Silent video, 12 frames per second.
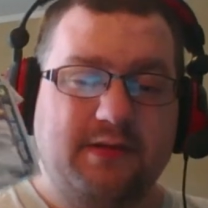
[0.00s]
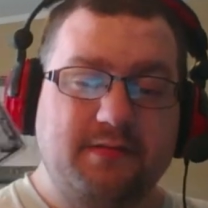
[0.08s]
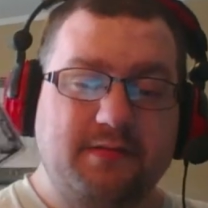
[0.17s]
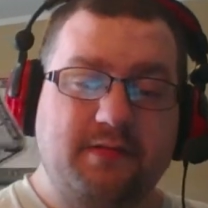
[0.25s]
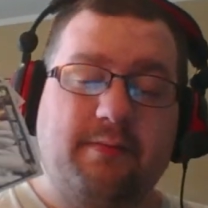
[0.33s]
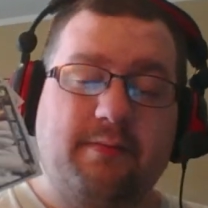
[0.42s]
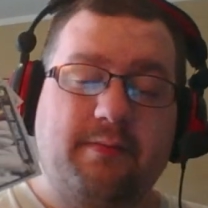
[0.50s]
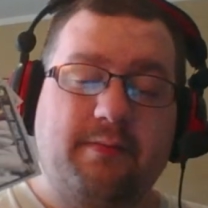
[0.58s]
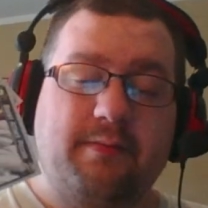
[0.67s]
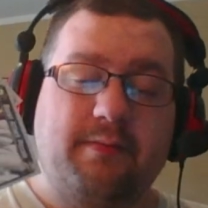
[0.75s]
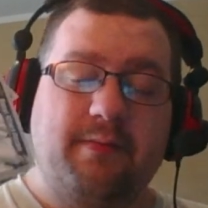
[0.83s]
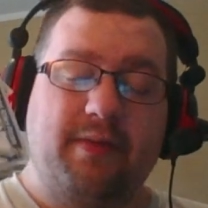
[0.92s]
But you're going to
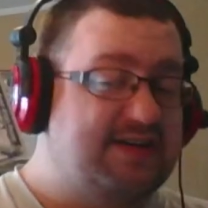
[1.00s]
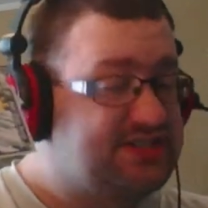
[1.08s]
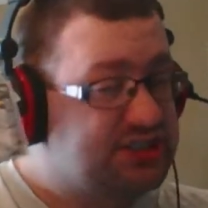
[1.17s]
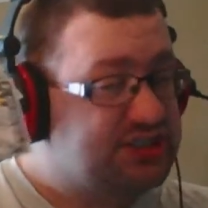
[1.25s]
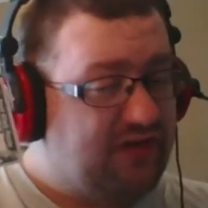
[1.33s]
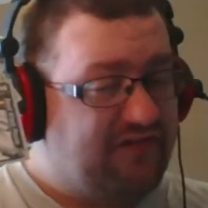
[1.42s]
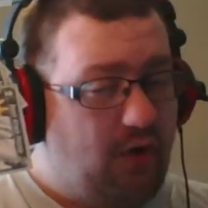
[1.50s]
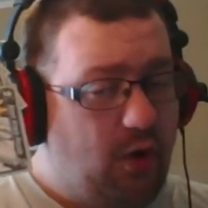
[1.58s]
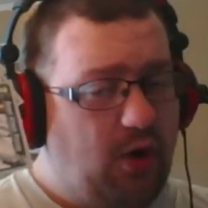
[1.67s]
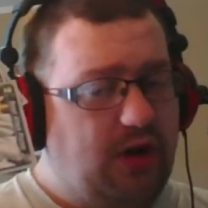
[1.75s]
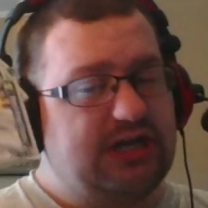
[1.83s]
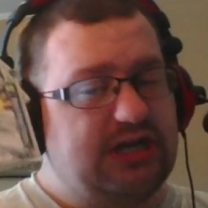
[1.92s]
have 4
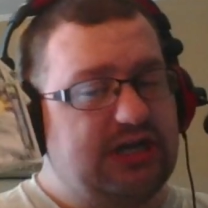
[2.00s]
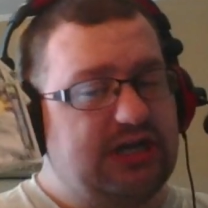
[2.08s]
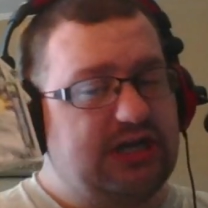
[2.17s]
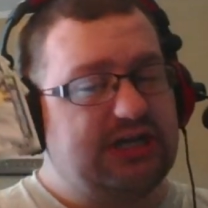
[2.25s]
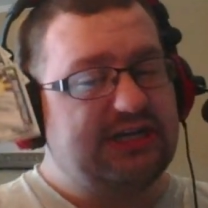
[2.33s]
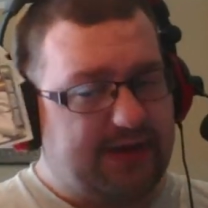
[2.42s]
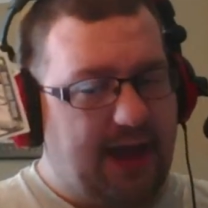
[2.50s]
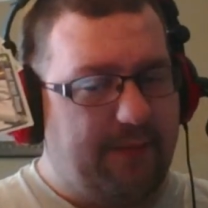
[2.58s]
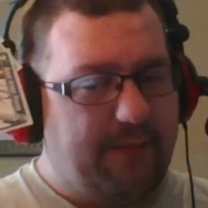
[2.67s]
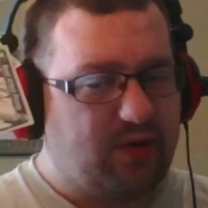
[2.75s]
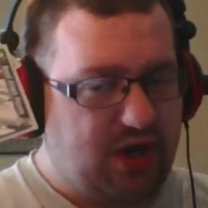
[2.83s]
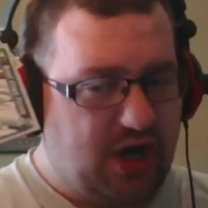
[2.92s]
super combo
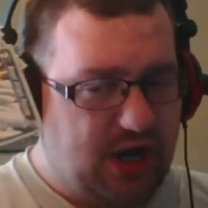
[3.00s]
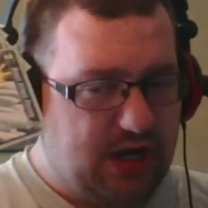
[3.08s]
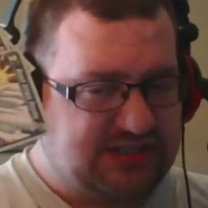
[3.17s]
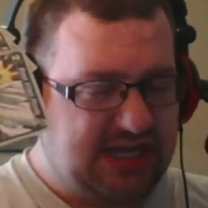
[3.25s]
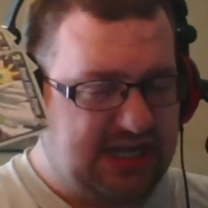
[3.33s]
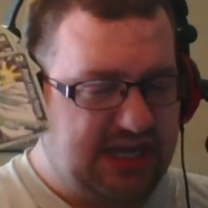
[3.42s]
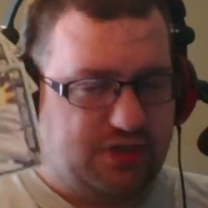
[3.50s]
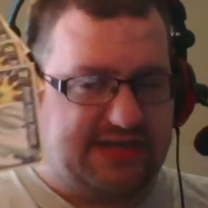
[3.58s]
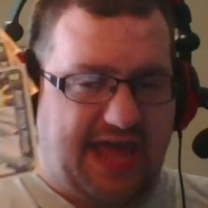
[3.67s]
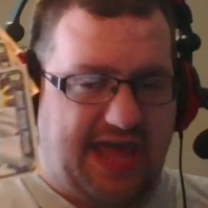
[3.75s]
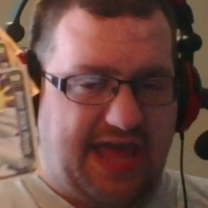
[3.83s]
cards in your deck.